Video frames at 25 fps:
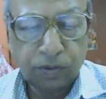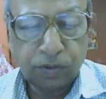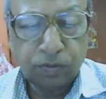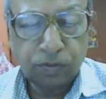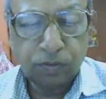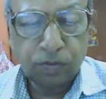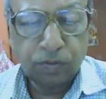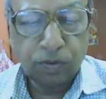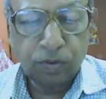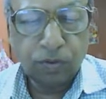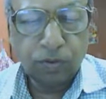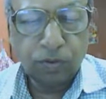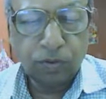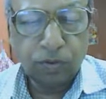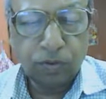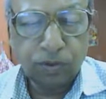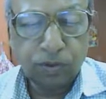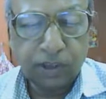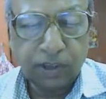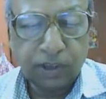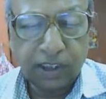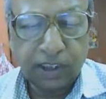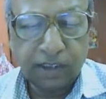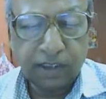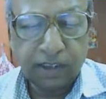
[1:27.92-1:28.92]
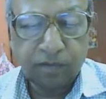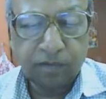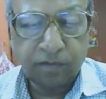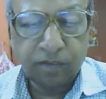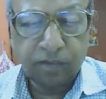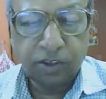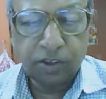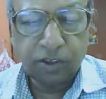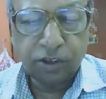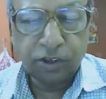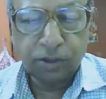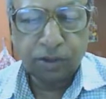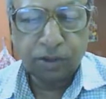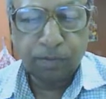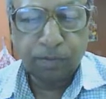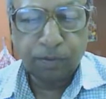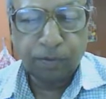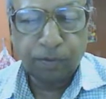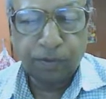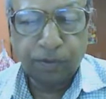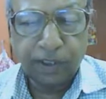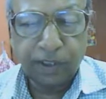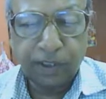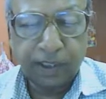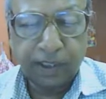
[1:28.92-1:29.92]
Know that once upon
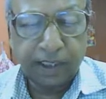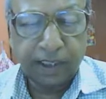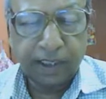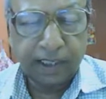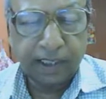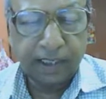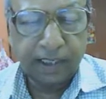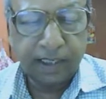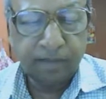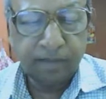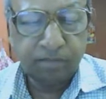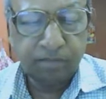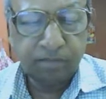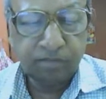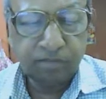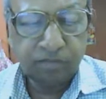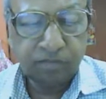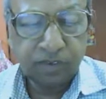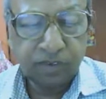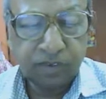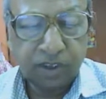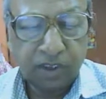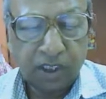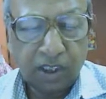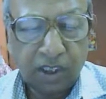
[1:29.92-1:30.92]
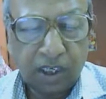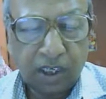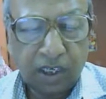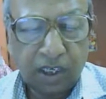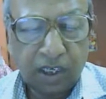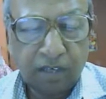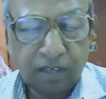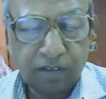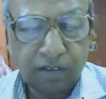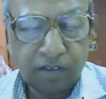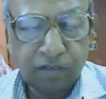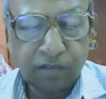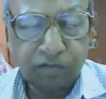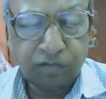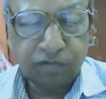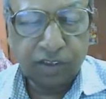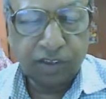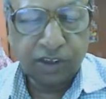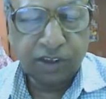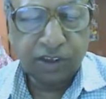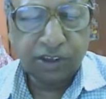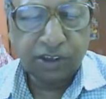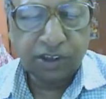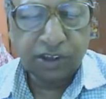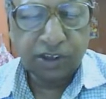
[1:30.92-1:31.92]
a time, our
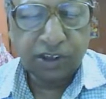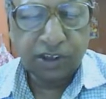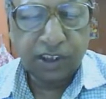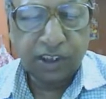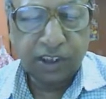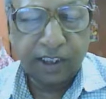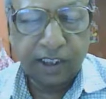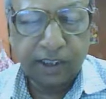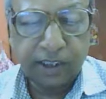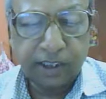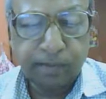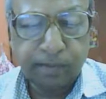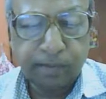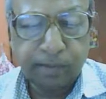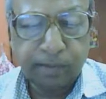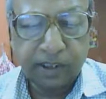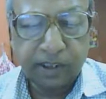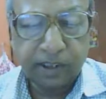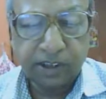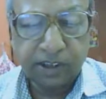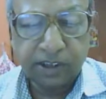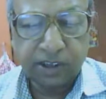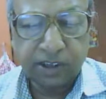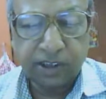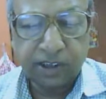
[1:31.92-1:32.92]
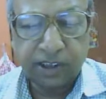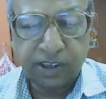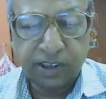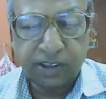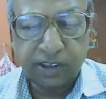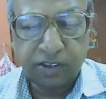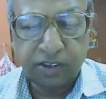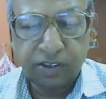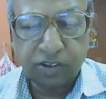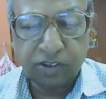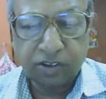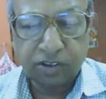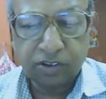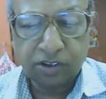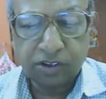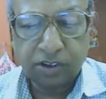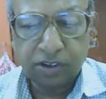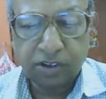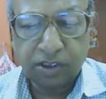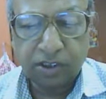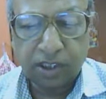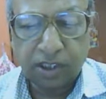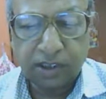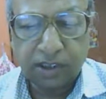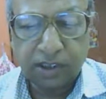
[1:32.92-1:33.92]
first late President Dr.
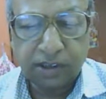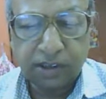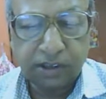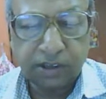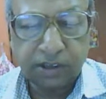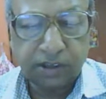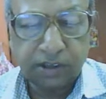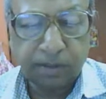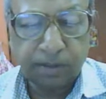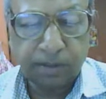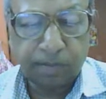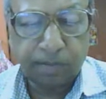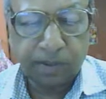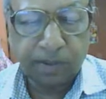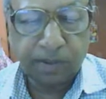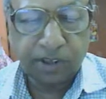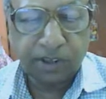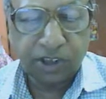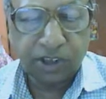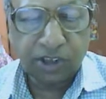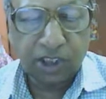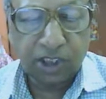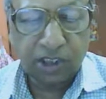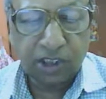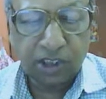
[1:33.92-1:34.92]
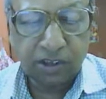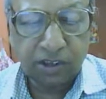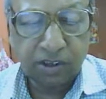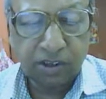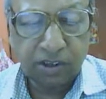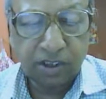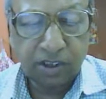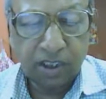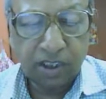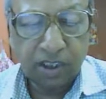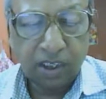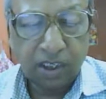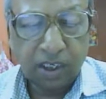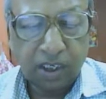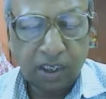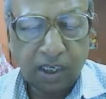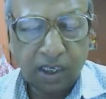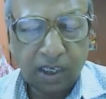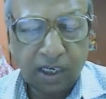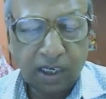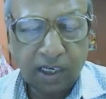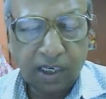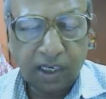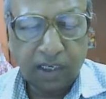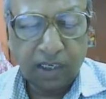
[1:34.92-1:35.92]
Rajendra Prasad
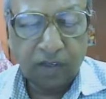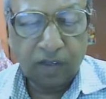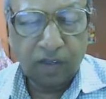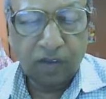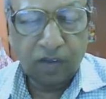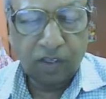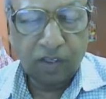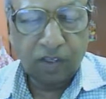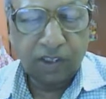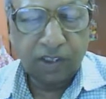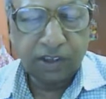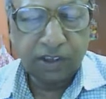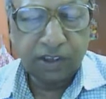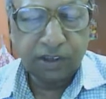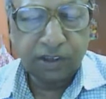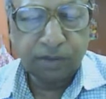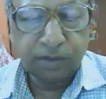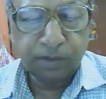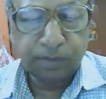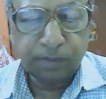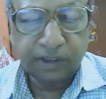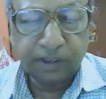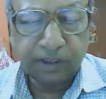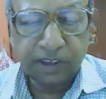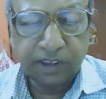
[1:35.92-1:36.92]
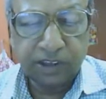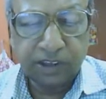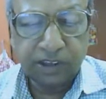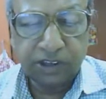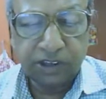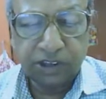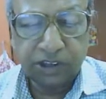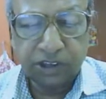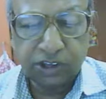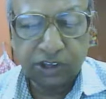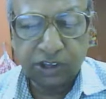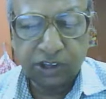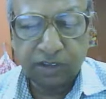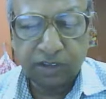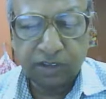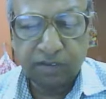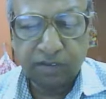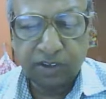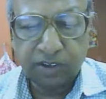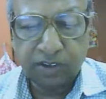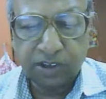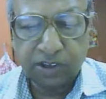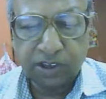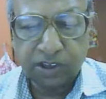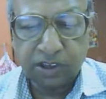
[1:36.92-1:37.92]
acknowledged Panditji's
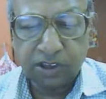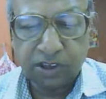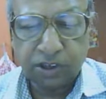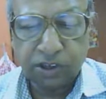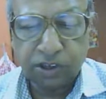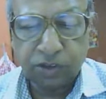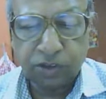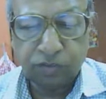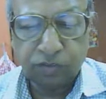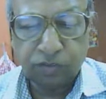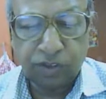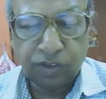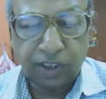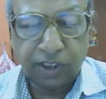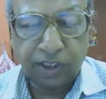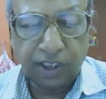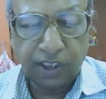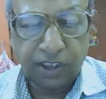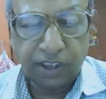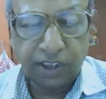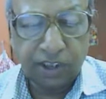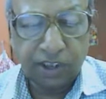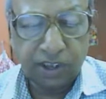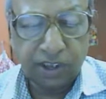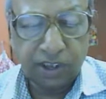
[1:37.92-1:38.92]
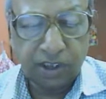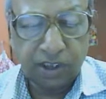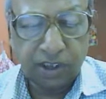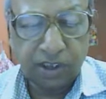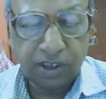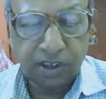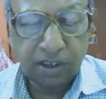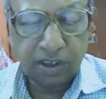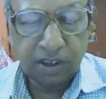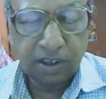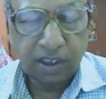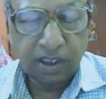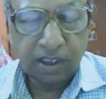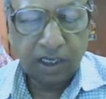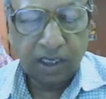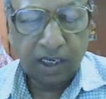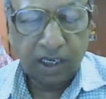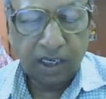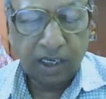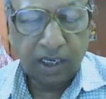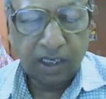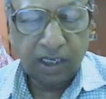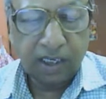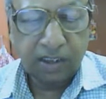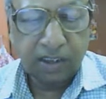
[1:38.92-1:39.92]
services to the nation
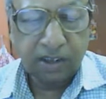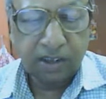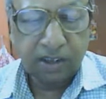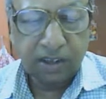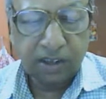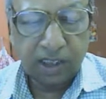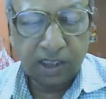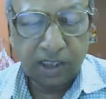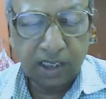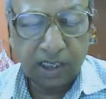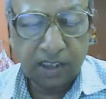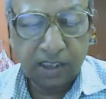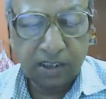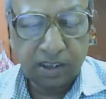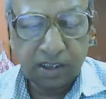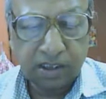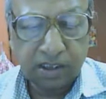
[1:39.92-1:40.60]
and said